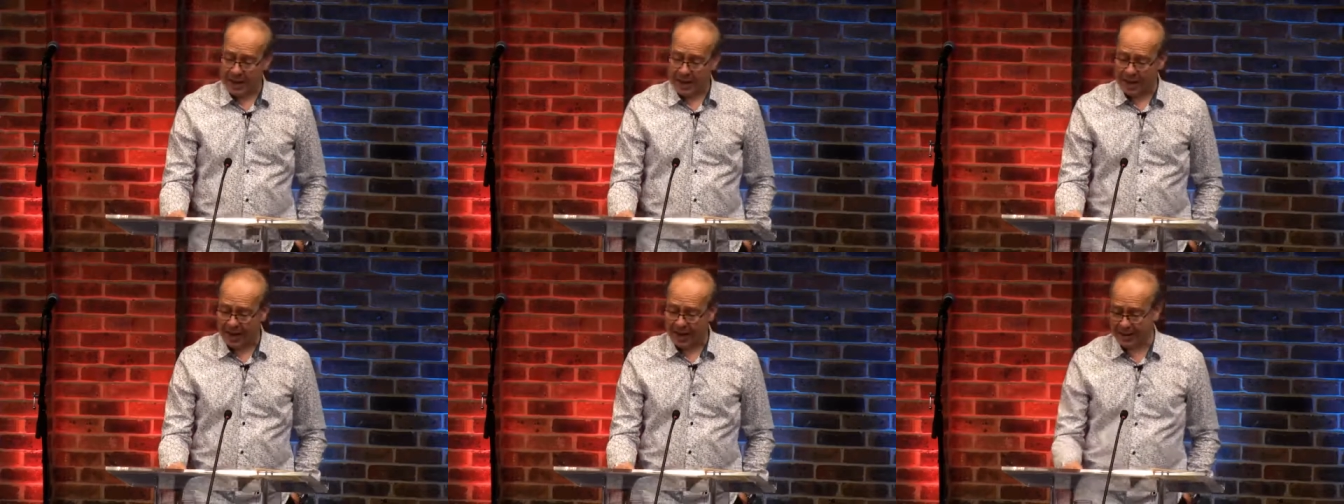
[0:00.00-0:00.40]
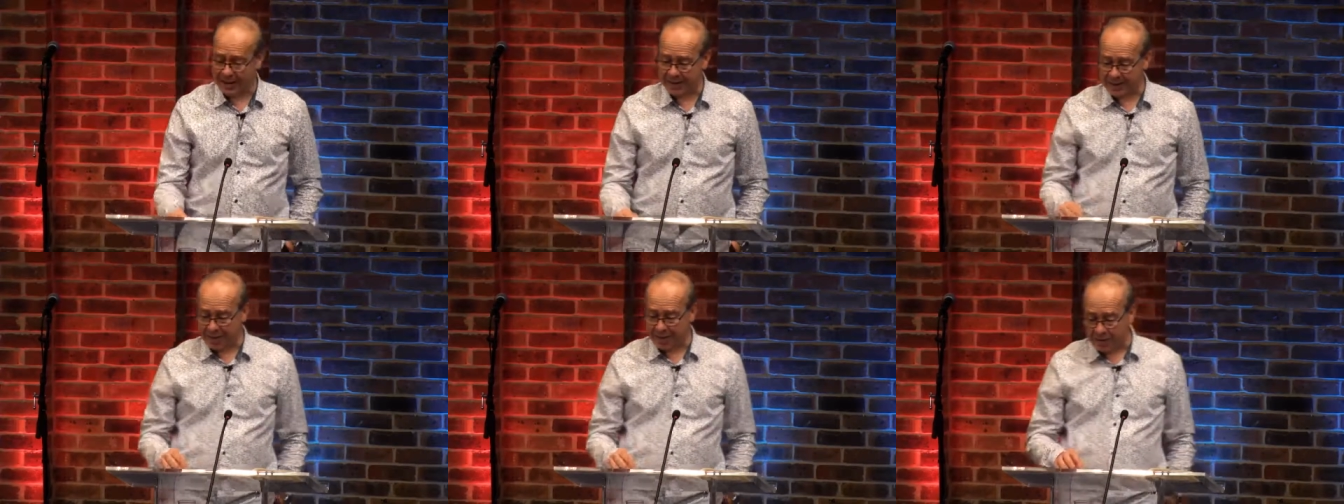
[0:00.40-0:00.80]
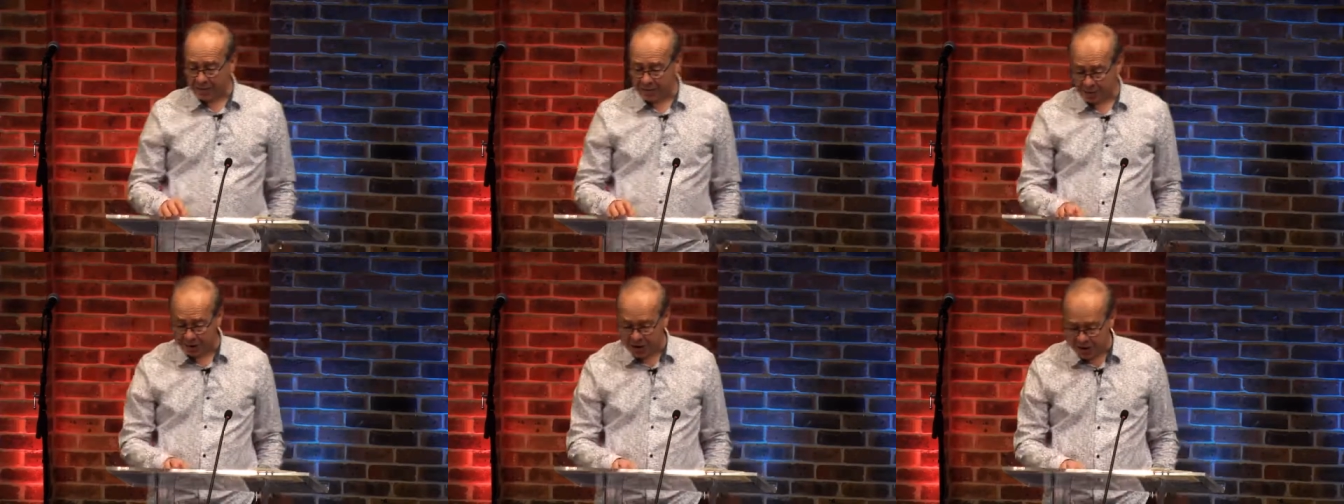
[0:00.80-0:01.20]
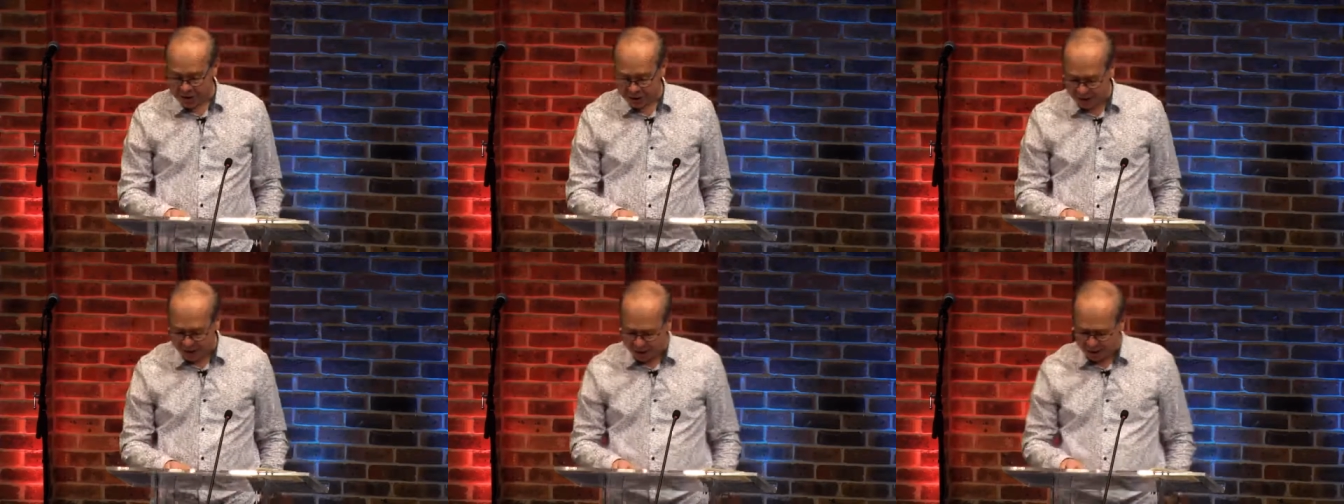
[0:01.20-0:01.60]
and after
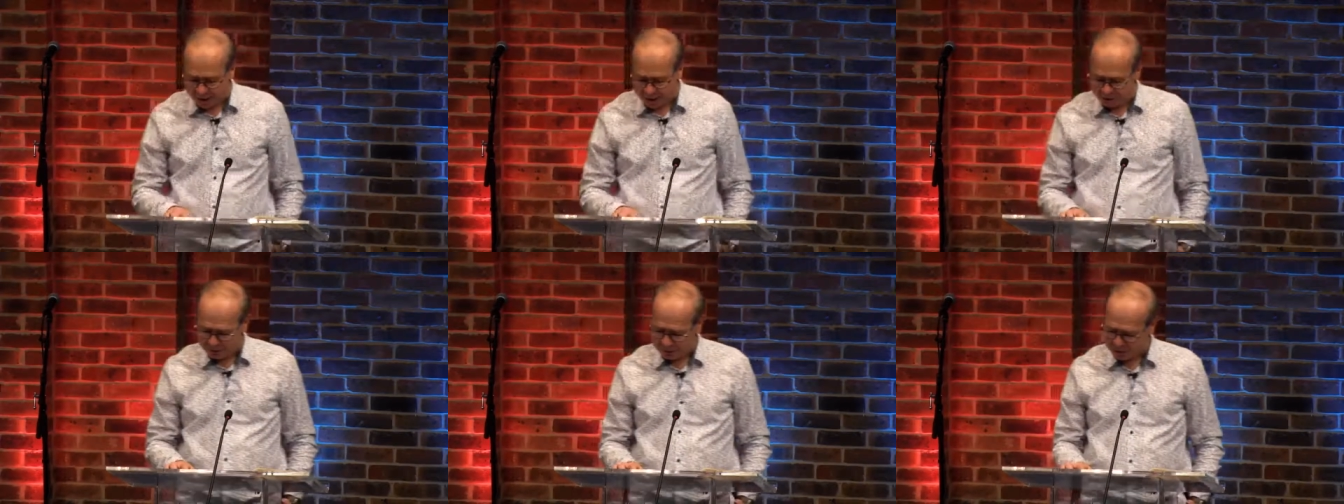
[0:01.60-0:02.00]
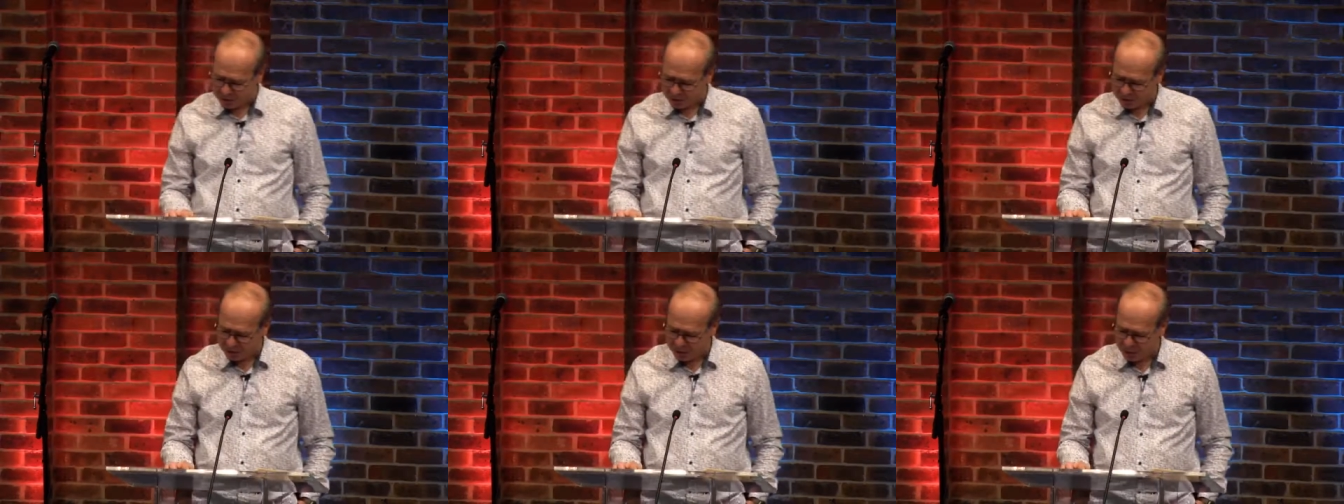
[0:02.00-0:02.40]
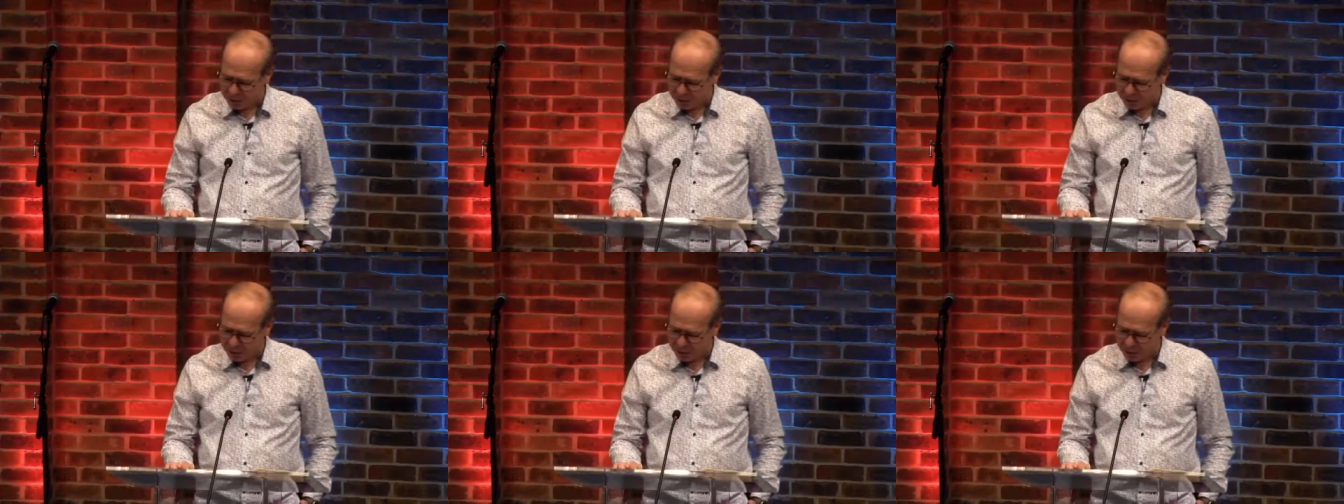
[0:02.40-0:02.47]
eating our lunch,